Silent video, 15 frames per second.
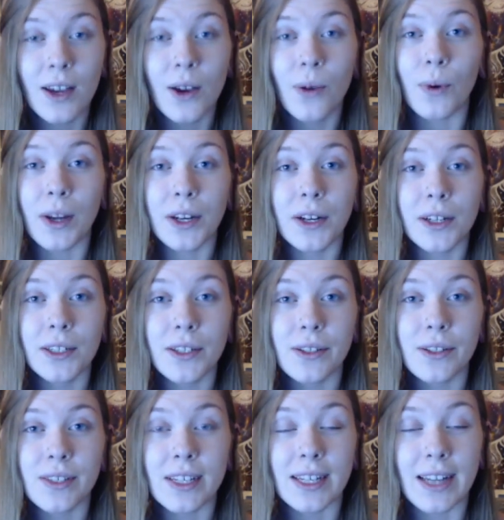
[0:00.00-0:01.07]
When you're
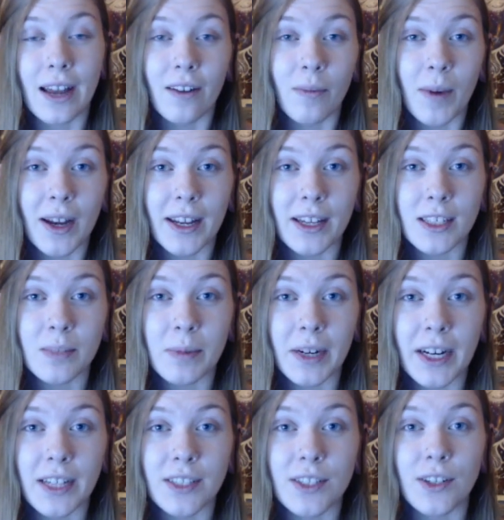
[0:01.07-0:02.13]
inducing an out-of-body
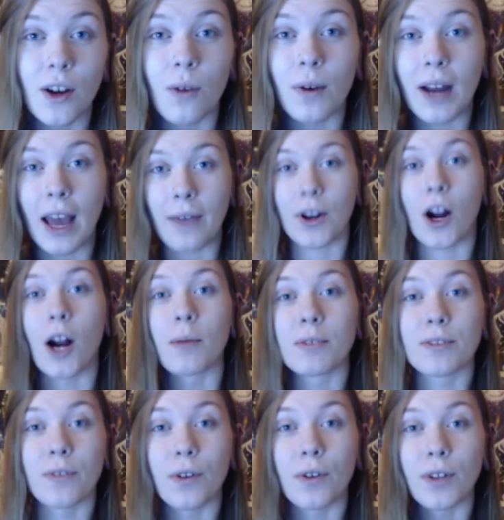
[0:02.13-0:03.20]
experience, you don't want to have your
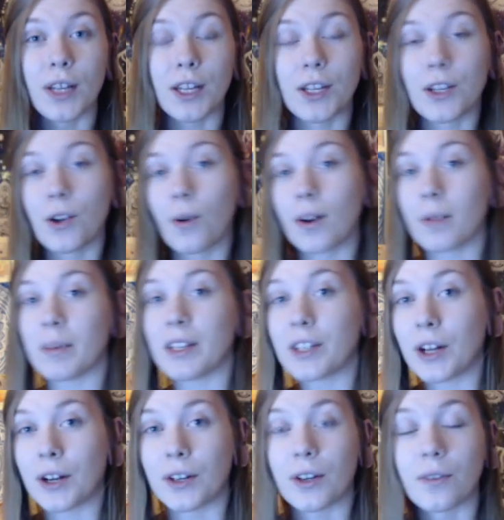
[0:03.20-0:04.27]
arms folded, you don't want to be
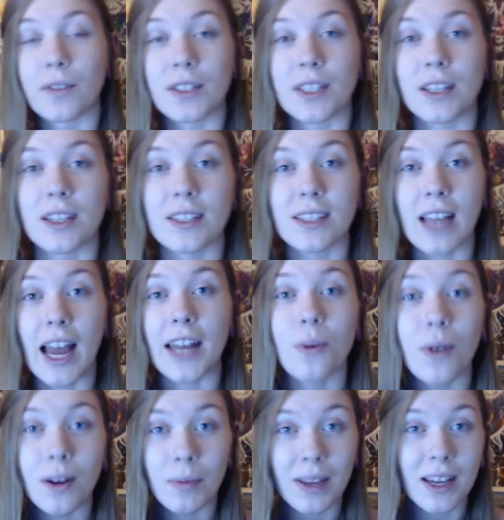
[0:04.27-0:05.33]
turned over to the side,
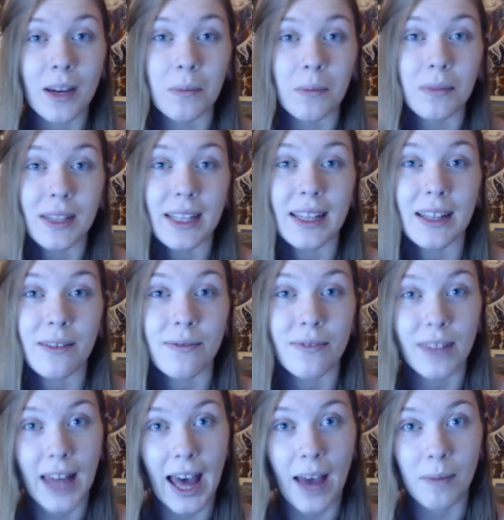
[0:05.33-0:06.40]
you want to be completely
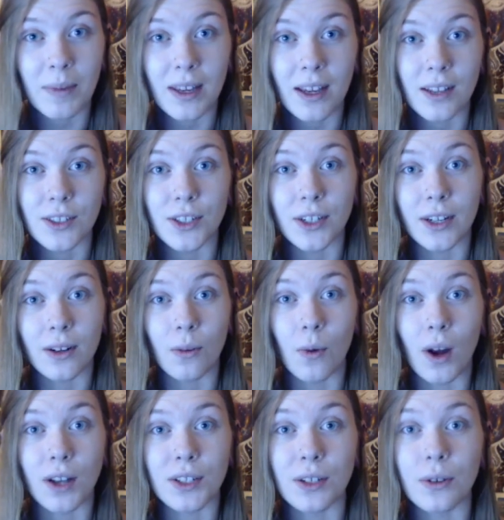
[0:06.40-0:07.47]
flat, because you're going to
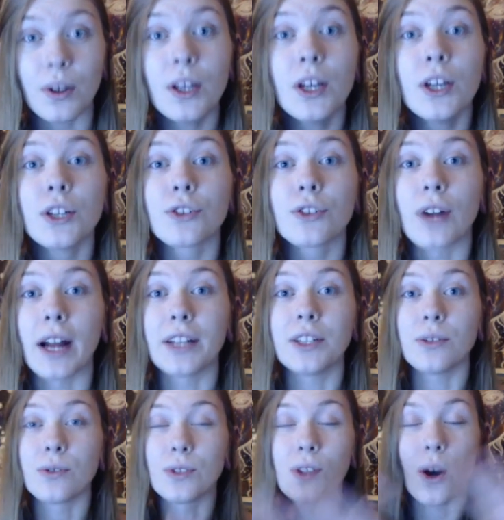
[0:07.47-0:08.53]
want to try
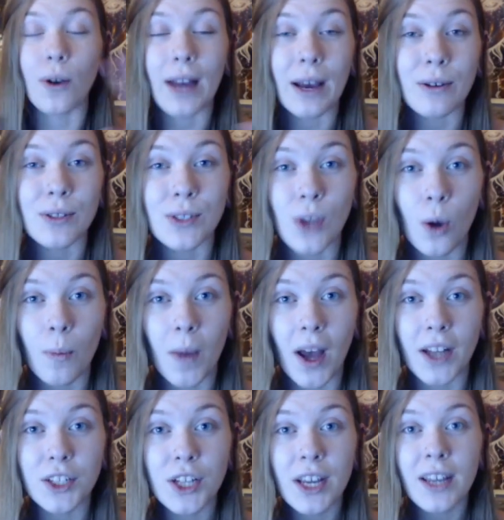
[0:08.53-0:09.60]
to zone out so
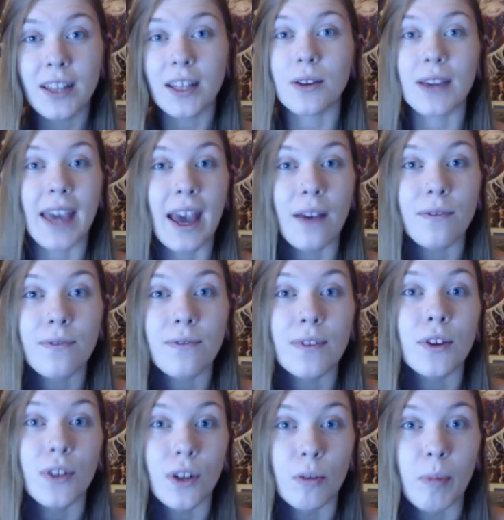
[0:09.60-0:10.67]
much that you can't
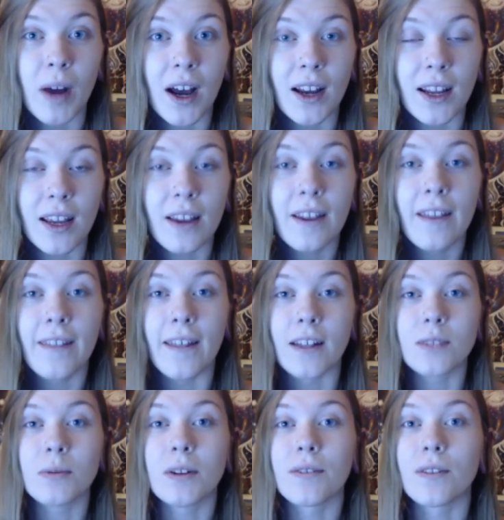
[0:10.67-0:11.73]
feel your body.
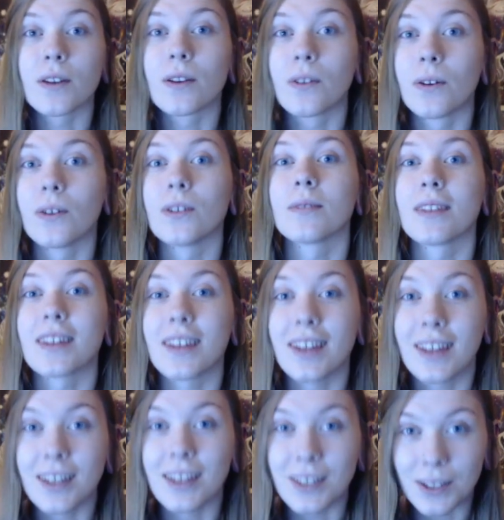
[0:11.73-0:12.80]
That's one of the goals with
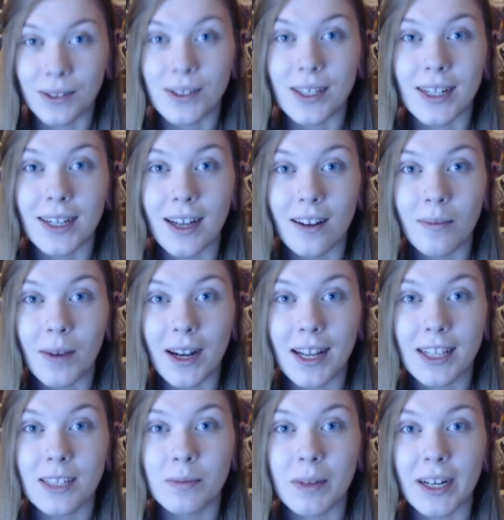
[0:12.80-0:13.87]
inducing an out-of-body
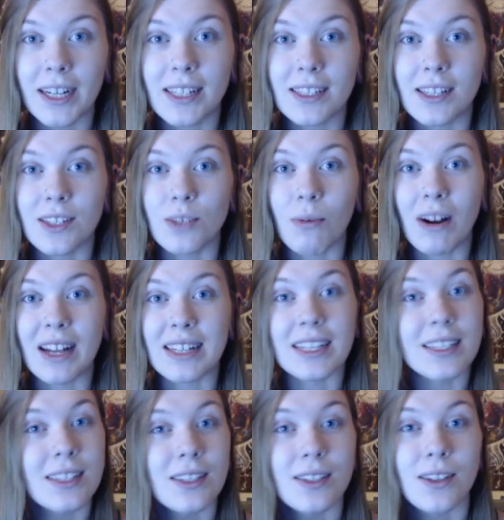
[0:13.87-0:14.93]
experience, is you want to
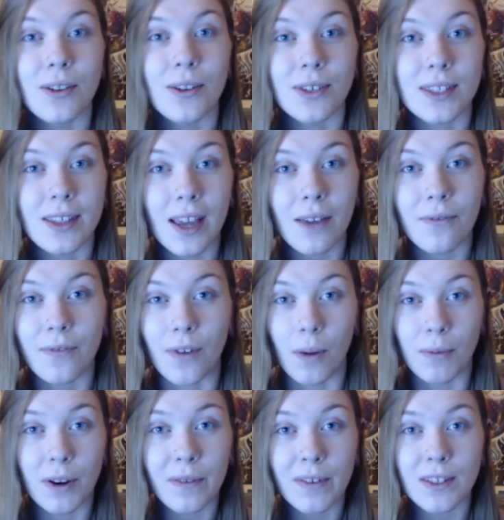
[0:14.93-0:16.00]
disassociate
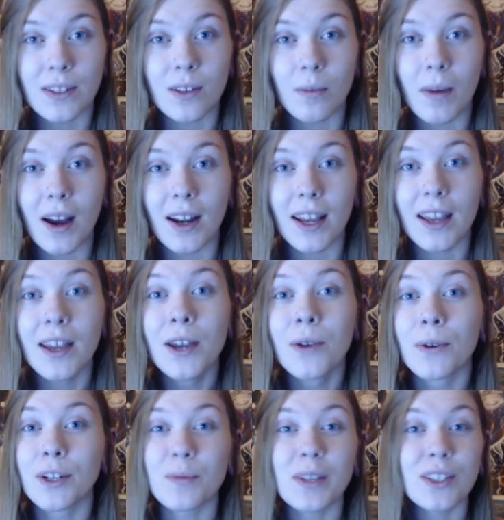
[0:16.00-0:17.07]
from your physical body,
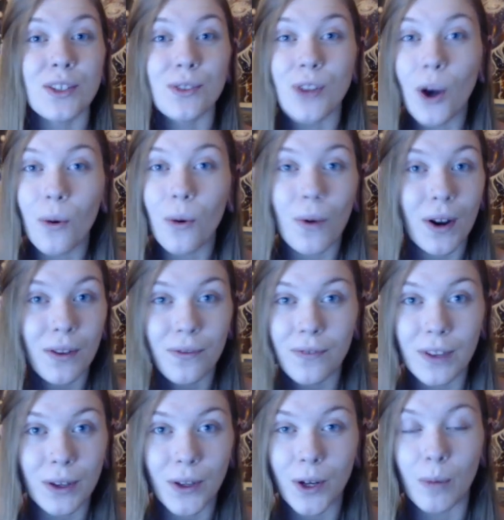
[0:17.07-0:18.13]
which means you don't want to
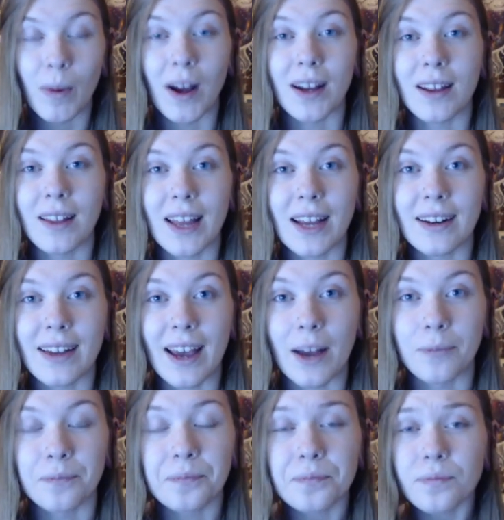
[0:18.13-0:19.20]
feel your body laying
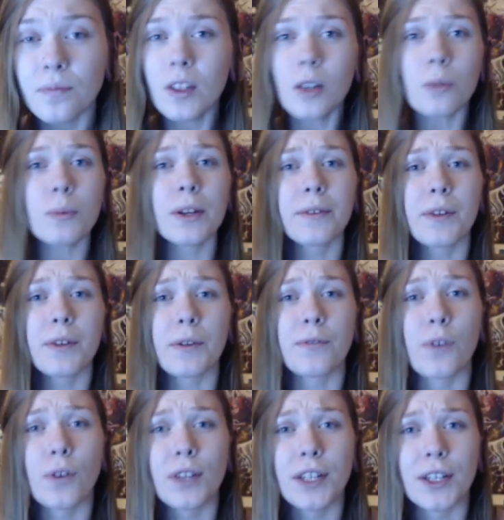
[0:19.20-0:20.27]
down. But if you're
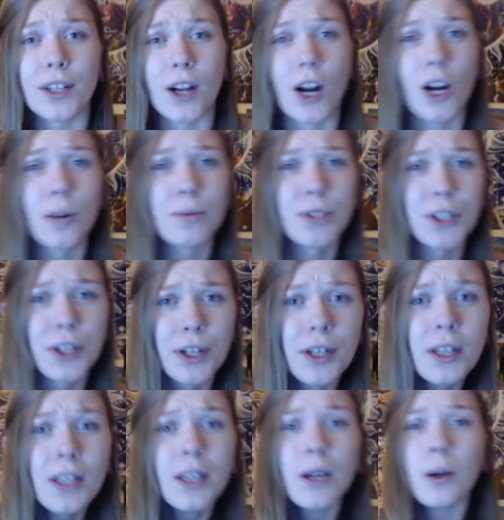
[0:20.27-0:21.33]
folding your arms, or you're
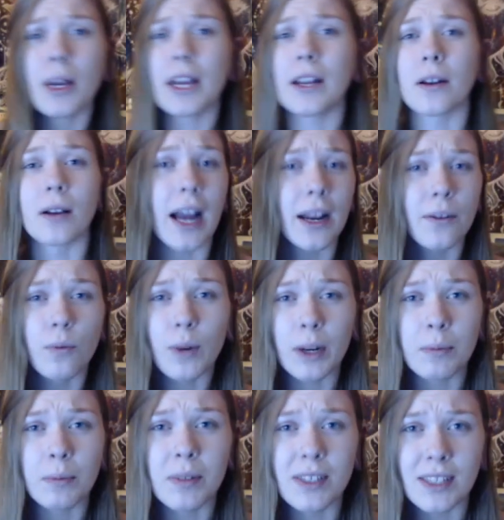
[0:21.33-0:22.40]
in a kind of
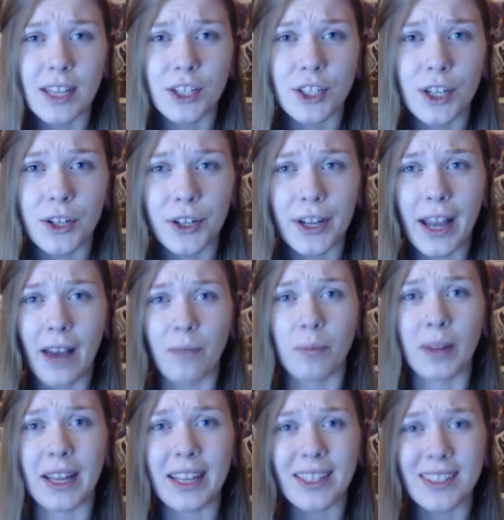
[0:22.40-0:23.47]
weird position, or you have
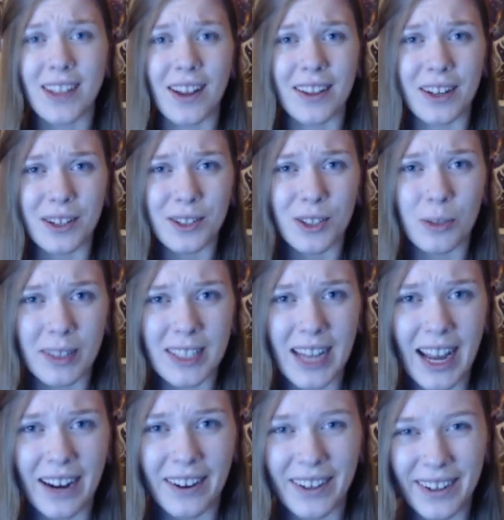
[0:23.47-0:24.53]
blankets on that are super
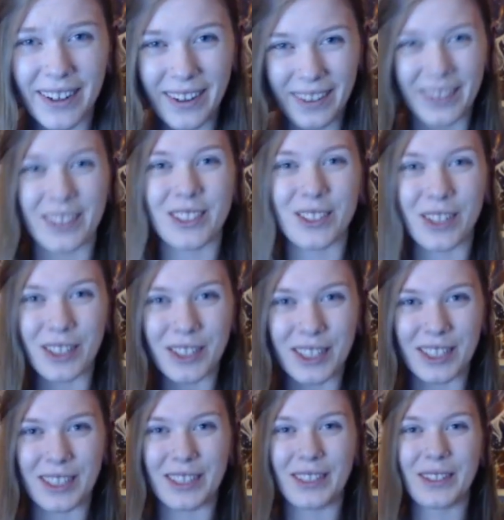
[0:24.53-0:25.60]
tight, or you're scrunching
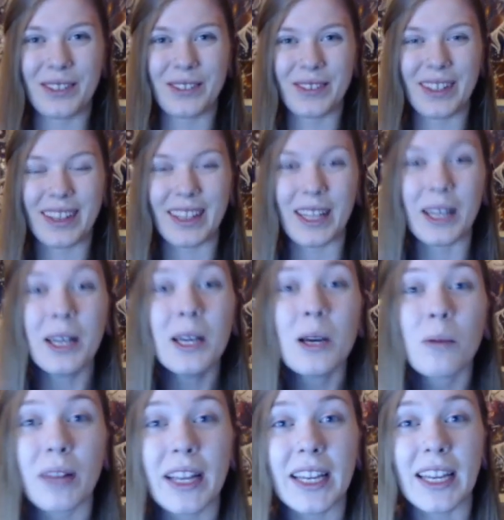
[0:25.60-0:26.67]
your toes with the
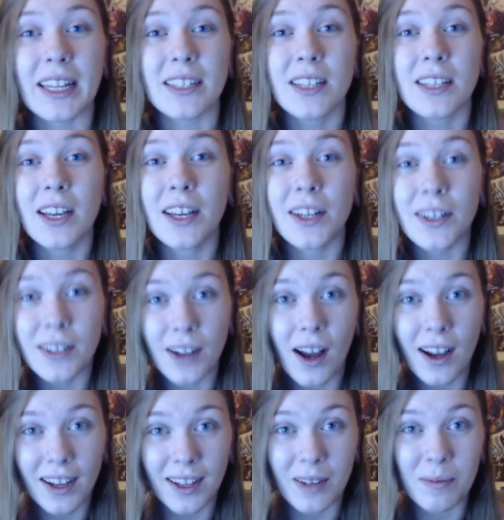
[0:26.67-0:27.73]
blankets, you're
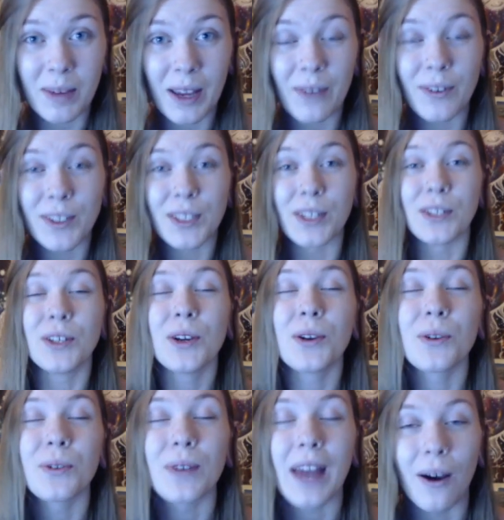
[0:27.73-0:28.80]
not going to be able to
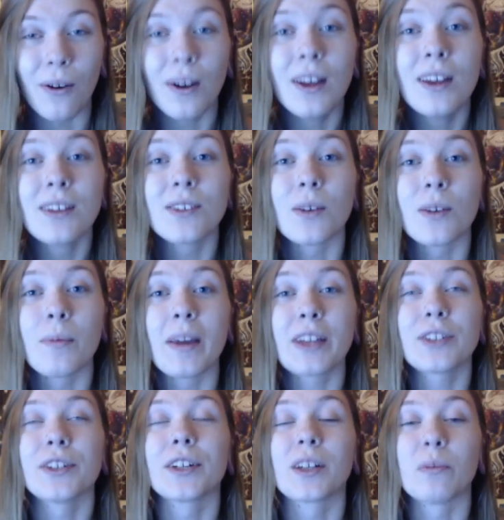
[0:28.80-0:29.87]
tune out. So make
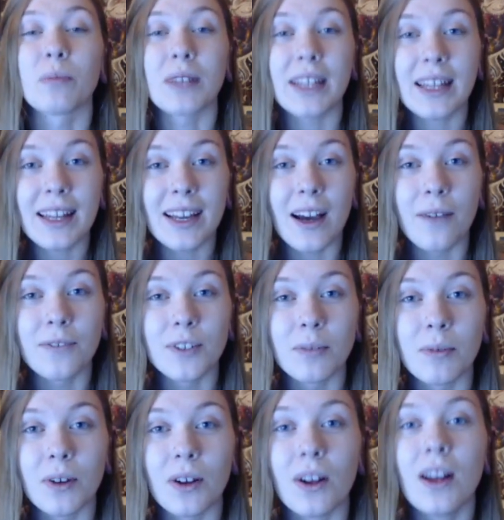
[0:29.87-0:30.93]
sure you're completely
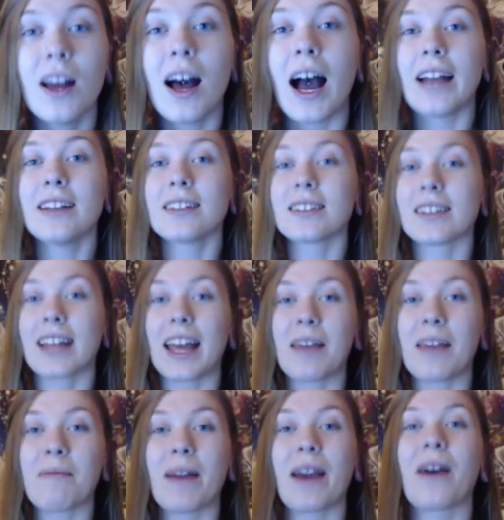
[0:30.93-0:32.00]
comfortable. I just
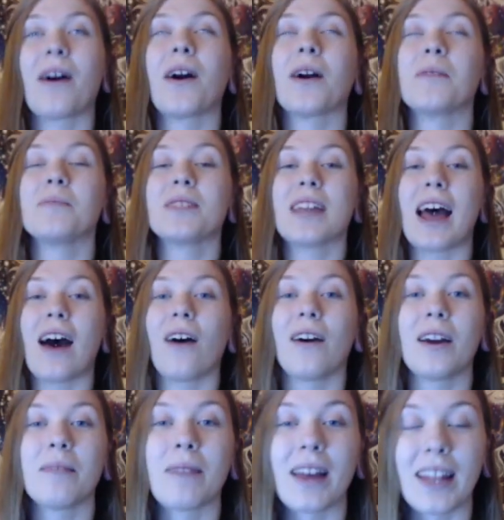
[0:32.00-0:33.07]
lay my arms
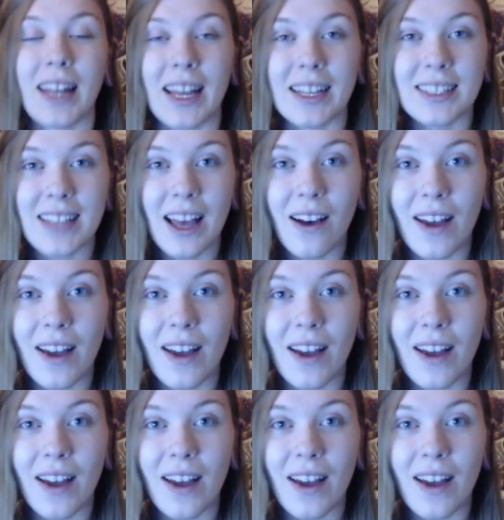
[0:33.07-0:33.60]
out and my legs out,